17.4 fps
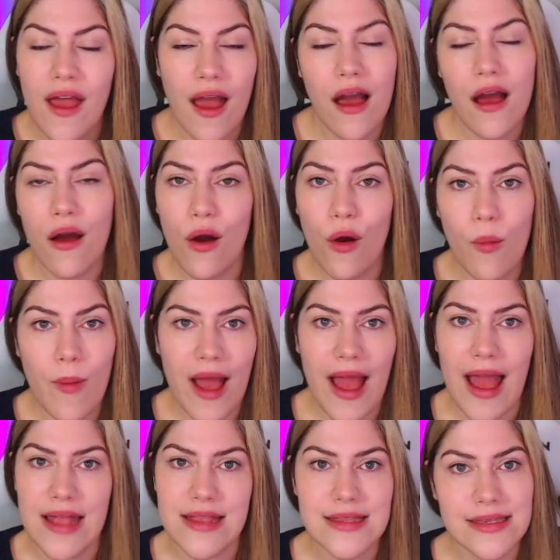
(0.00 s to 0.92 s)
I'll hold my
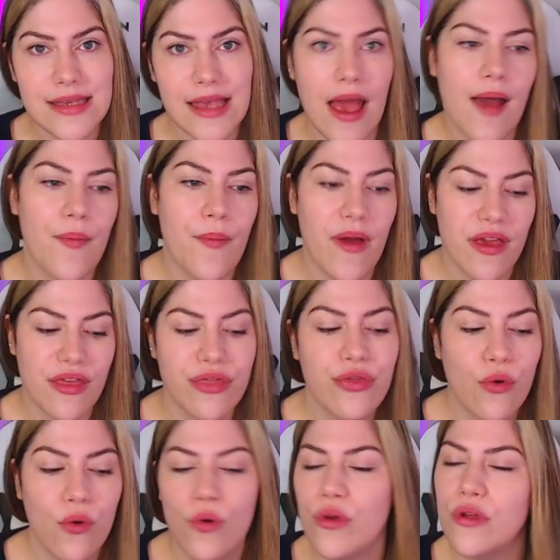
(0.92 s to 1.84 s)
hands up. I
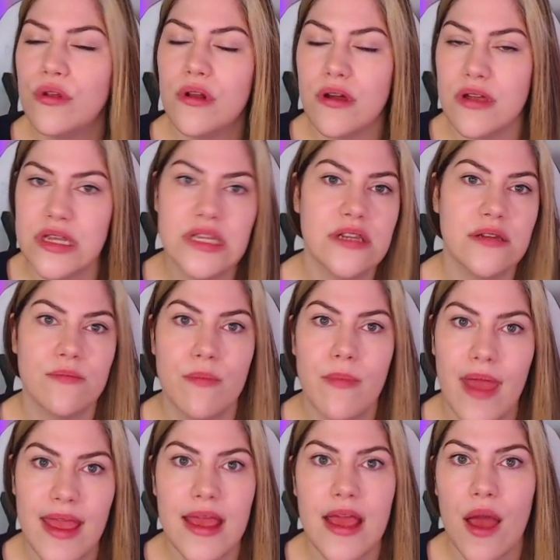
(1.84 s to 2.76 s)
thought United
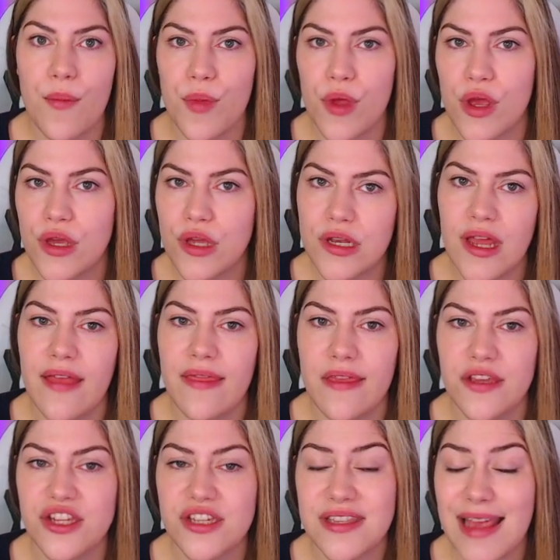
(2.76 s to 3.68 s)
may come good and
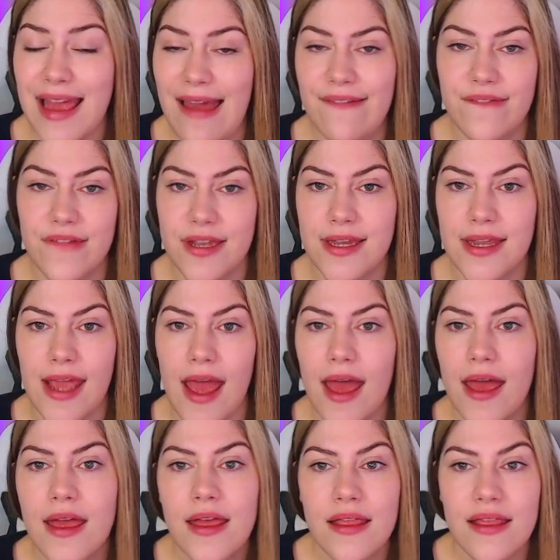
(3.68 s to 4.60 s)
they just haven't
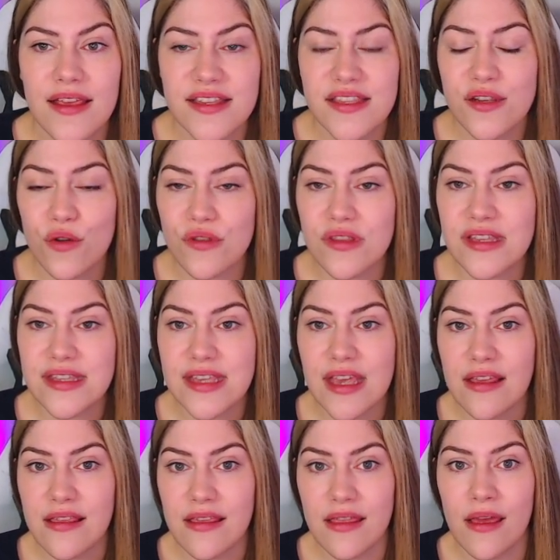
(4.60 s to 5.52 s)
yet. That's not to
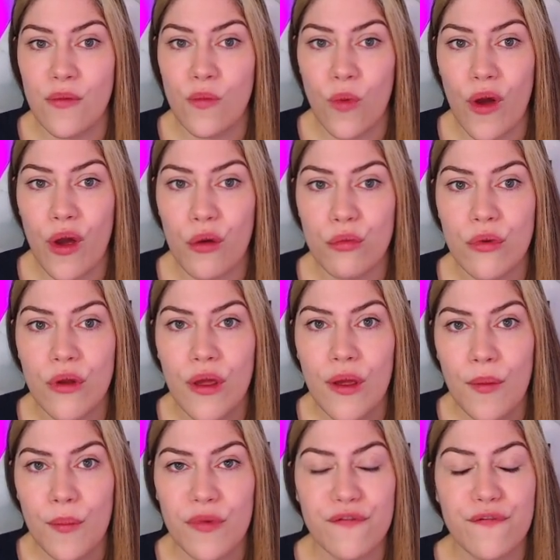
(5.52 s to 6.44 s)
say that they won't,
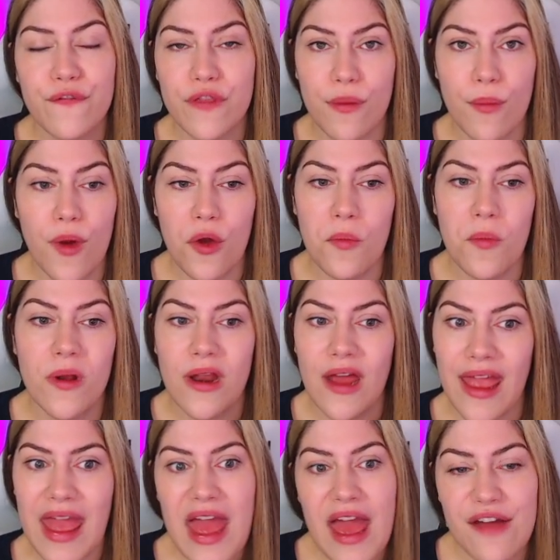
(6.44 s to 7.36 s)
but for the moment
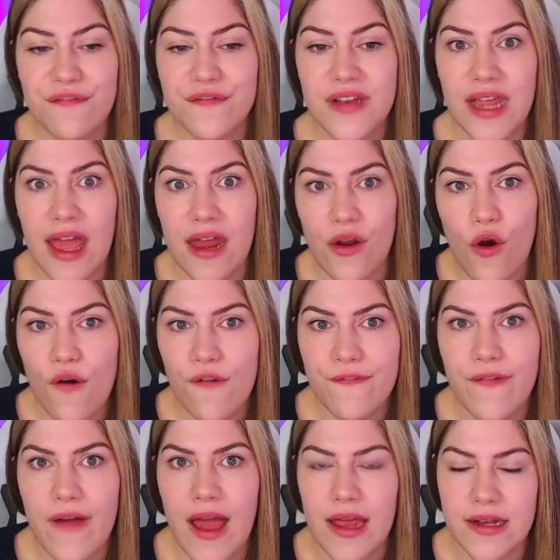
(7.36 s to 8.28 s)
I have to get off
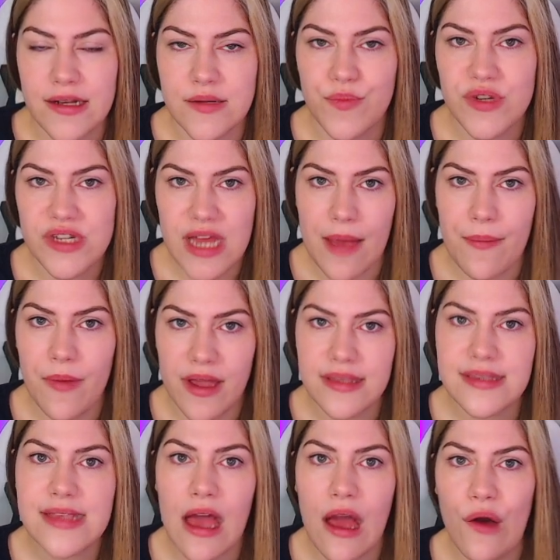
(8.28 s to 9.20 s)
and protect
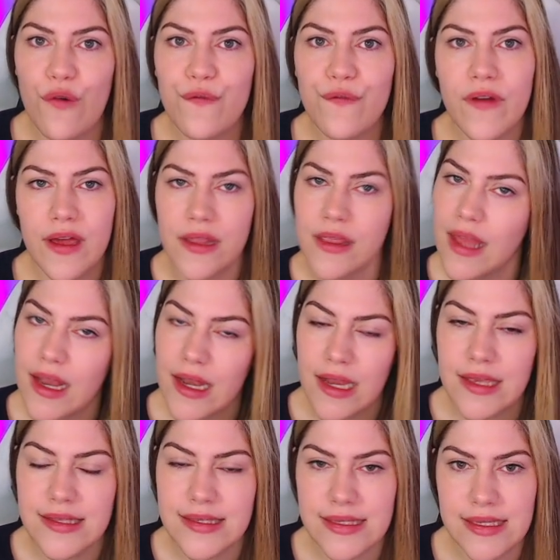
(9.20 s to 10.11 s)
myself and then
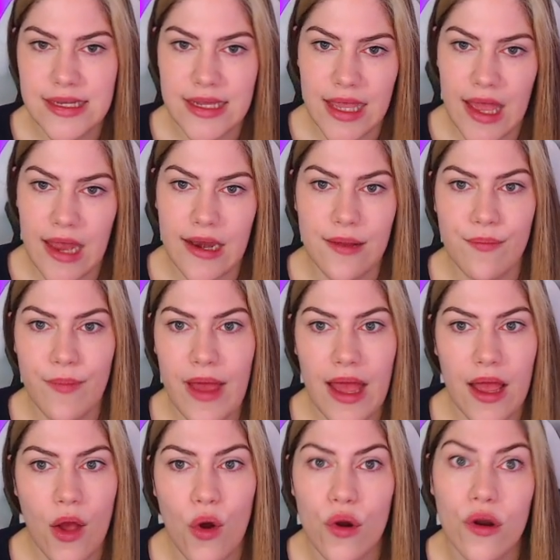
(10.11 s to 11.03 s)
consider getting
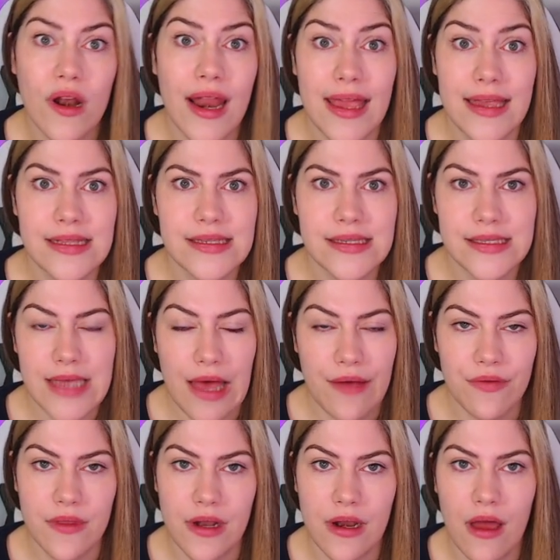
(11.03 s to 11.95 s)
back on later
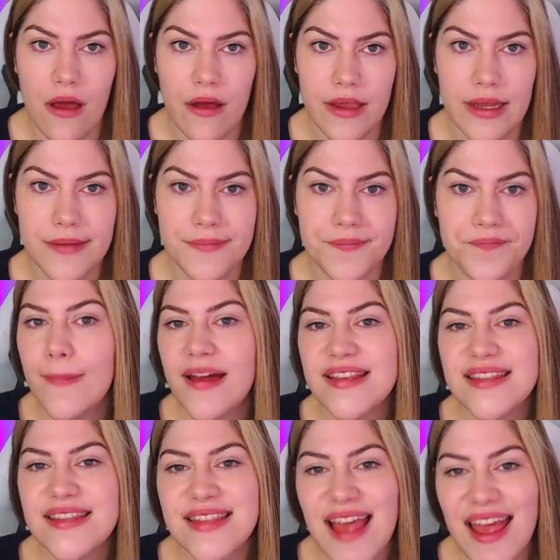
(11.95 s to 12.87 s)
down the line. My
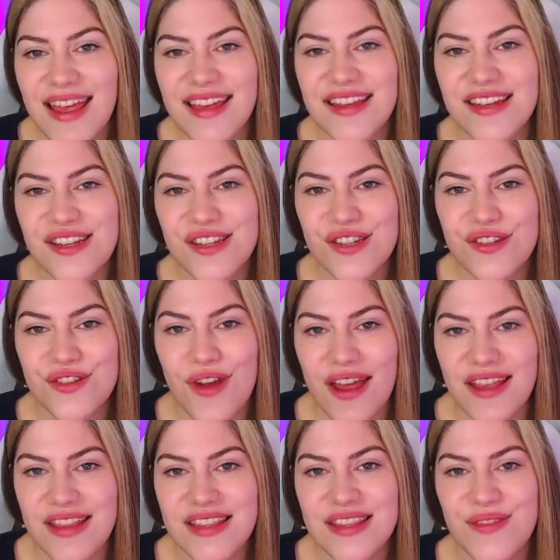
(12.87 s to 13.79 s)
second
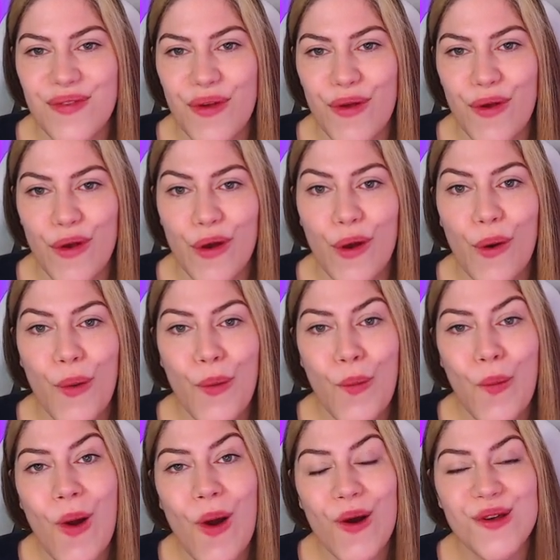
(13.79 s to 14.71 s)
transfer
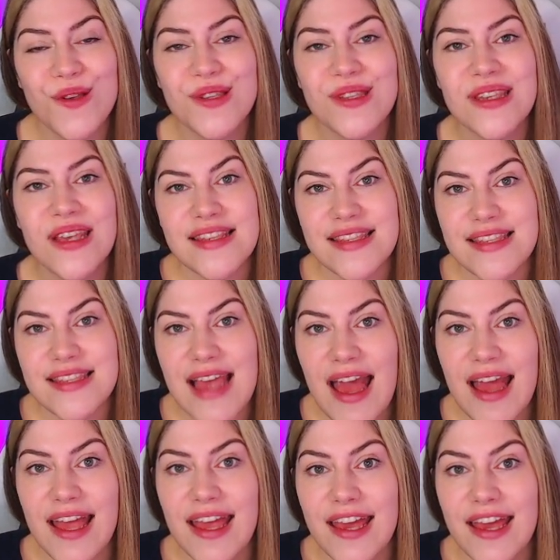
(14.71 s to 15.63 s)
was
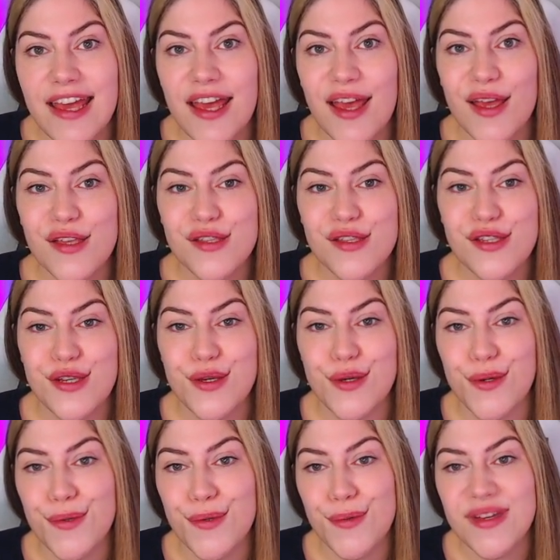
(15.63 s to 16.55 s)
Saka
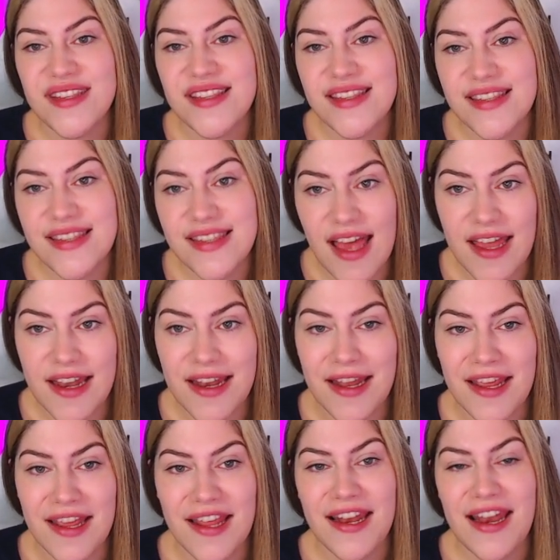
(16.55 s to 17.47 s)
to
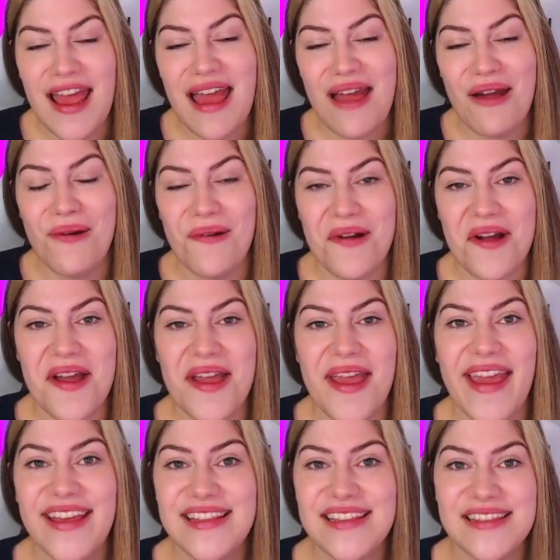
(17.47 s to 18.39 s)
Son. Now, I
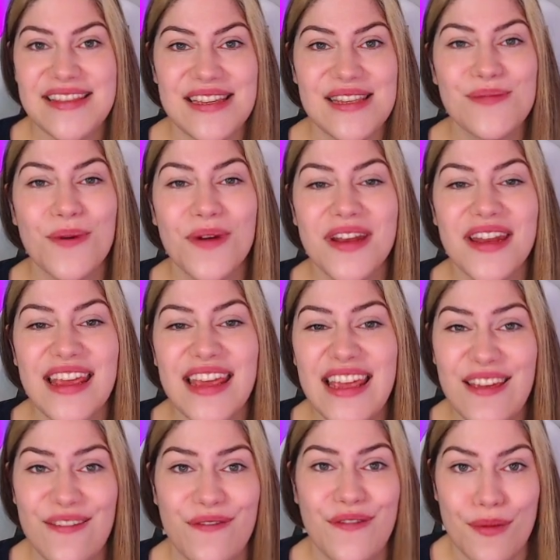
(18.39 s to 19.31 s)
hated this one
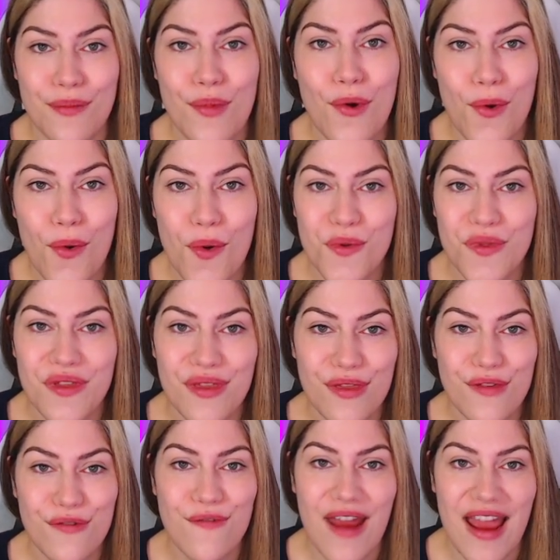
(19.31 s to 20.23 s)
even more
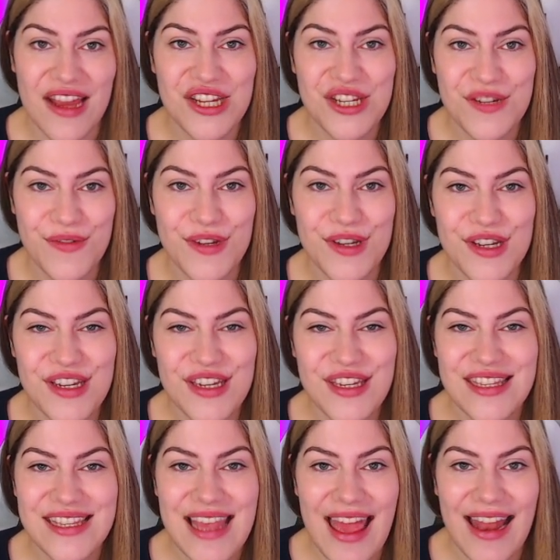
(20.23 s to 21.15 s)
than the Rashford
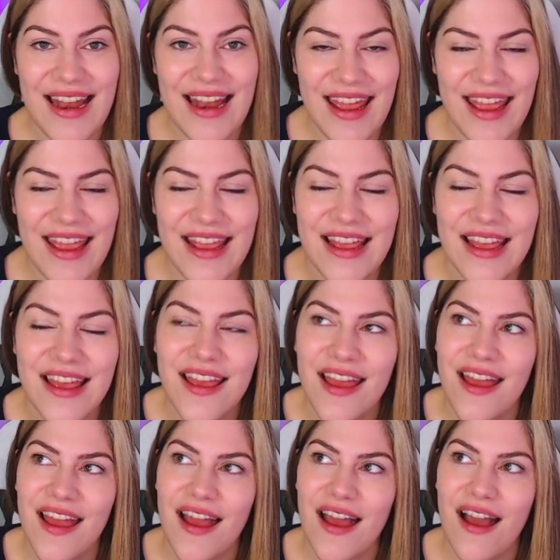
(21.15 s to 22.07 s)
selling.
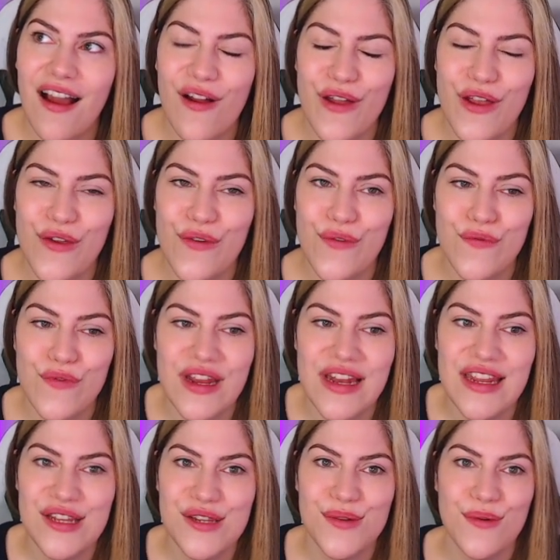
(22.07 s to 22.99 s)
I
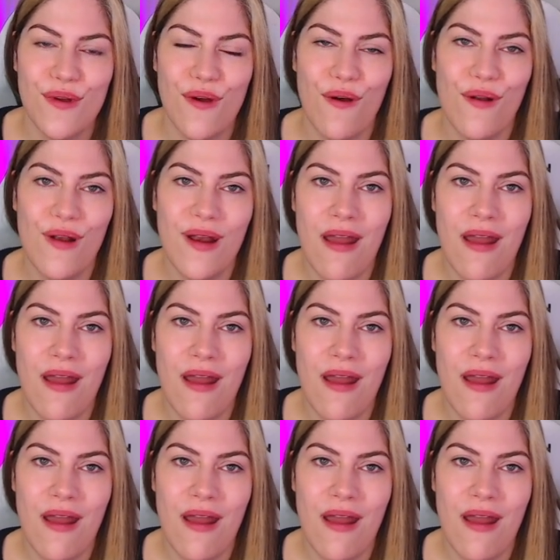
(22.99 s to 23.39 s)
really do not